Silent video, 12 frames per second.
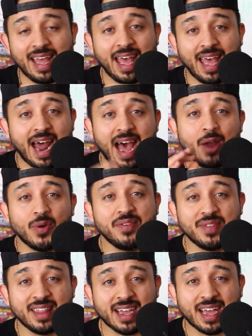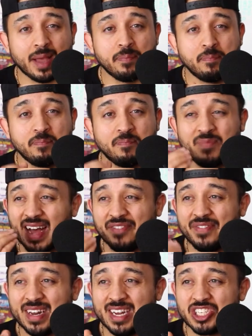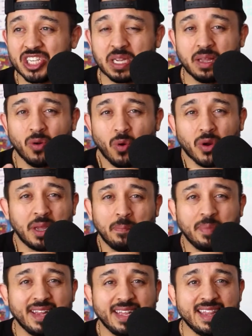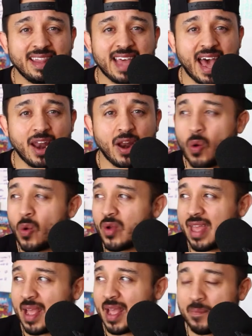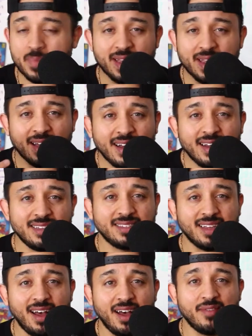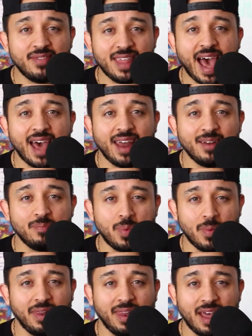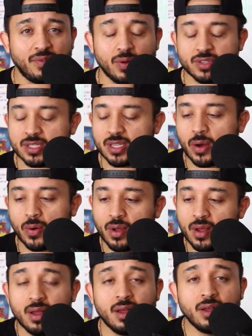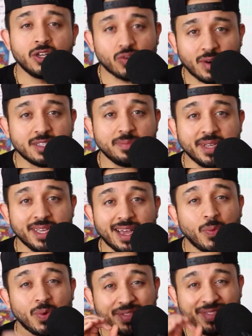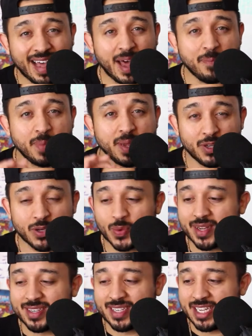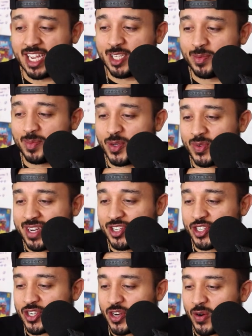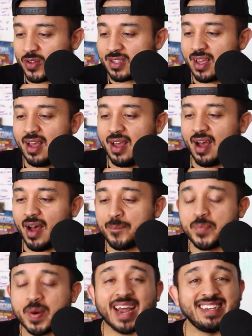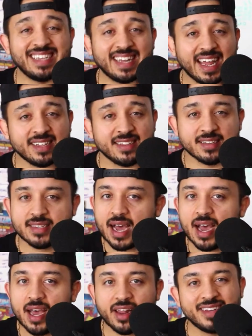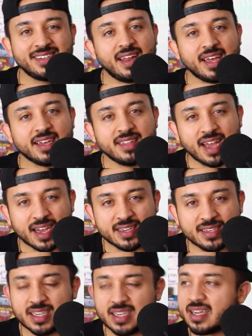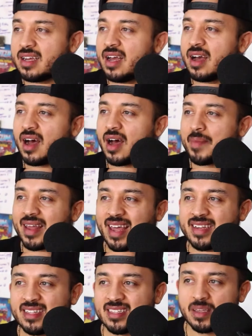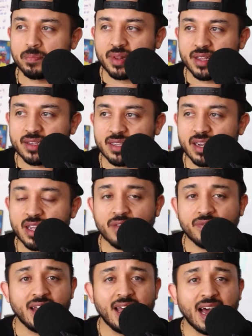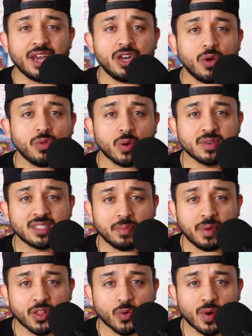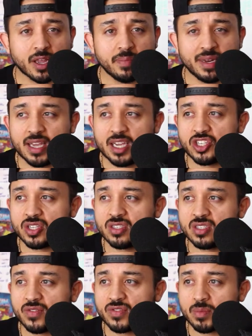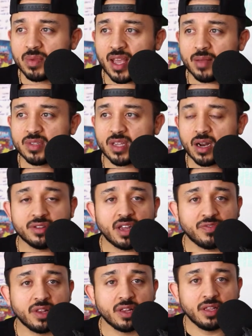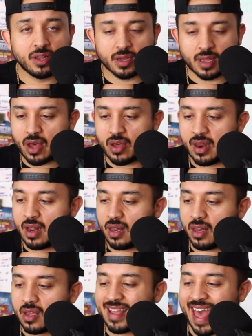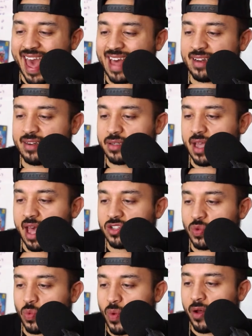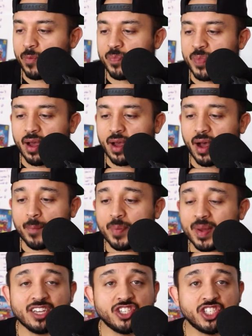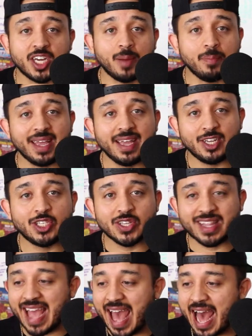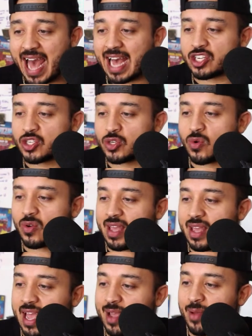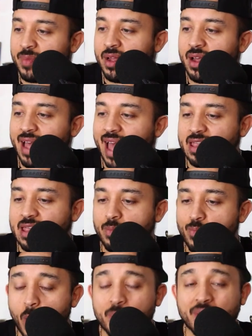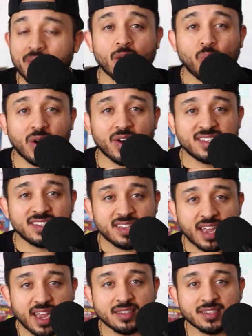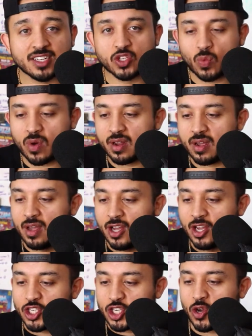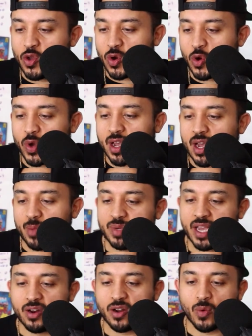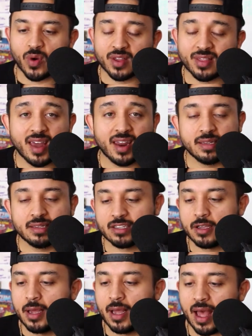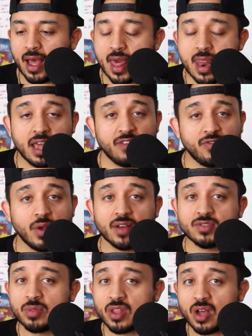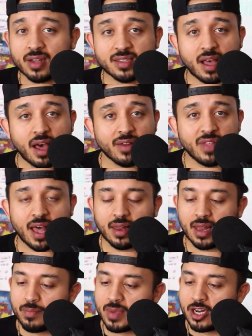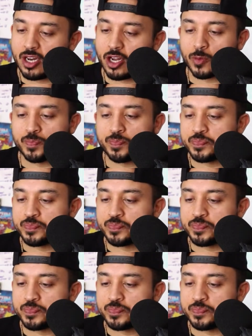And I don't even think I finished or completed that whole game because of that level. So trust me, I will not be doing Teenage Mutant Ninja Turtles. But I did like the style. I did like the idea. I like the simplicity of it. I know there were some other recommendations of some games that I'll definitely look at as well. But let's jump into the actual game at the moment and where it stands. I just want to show you a quick update on where that is. And if you have some thoughts out of that, let me know.